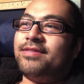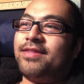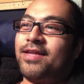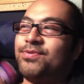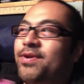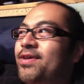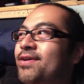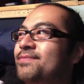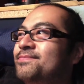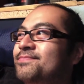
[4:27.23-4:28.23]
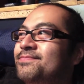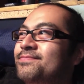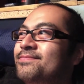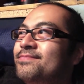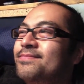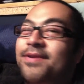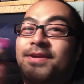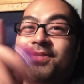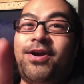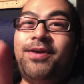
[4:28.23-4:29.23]
That's what I thought.
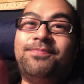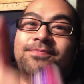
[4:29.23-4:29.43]
Sorry.